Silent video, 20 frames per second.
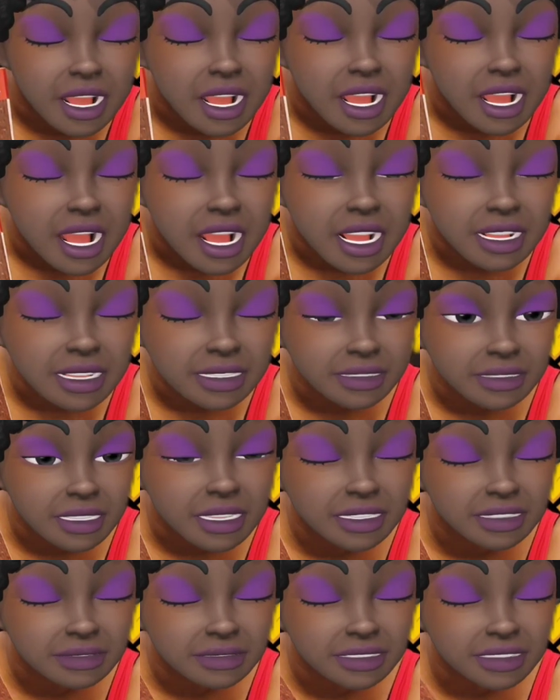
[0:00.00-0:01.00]
I dare
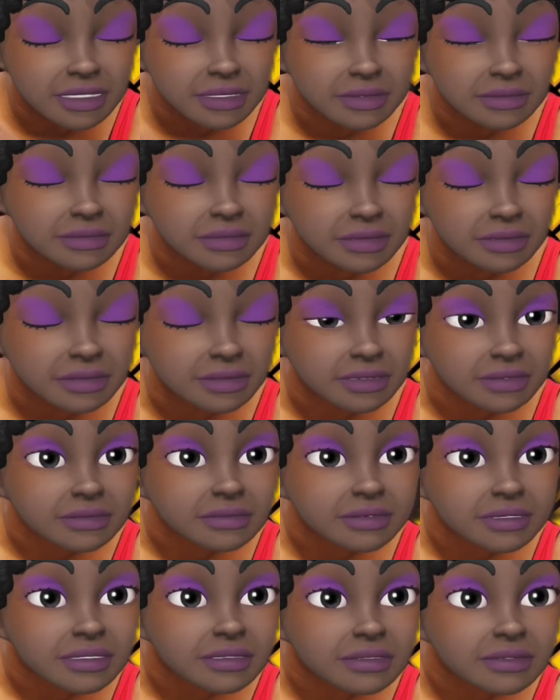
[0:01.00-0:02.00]
not say community
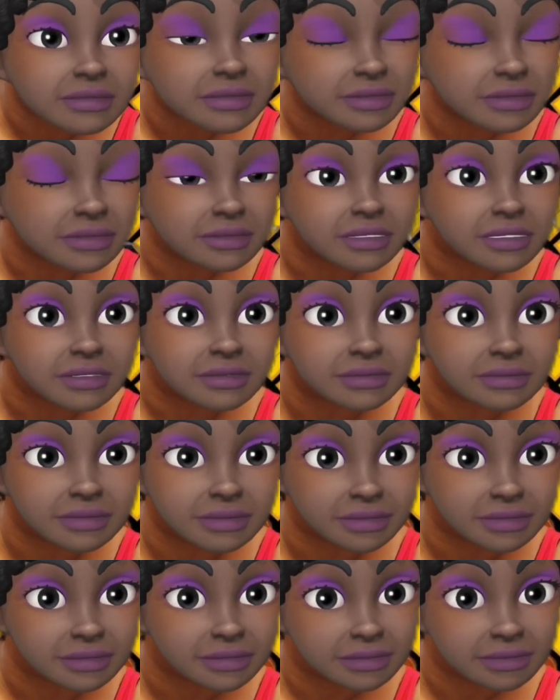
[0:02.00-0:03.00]
because, you know,
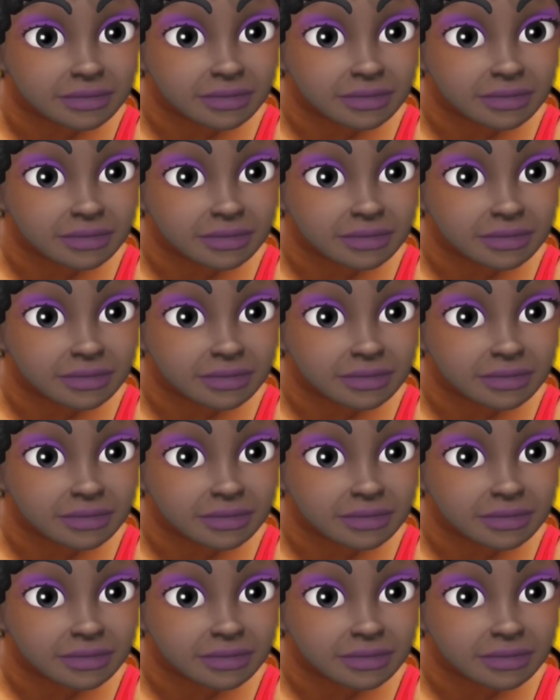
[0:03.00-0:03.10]
we're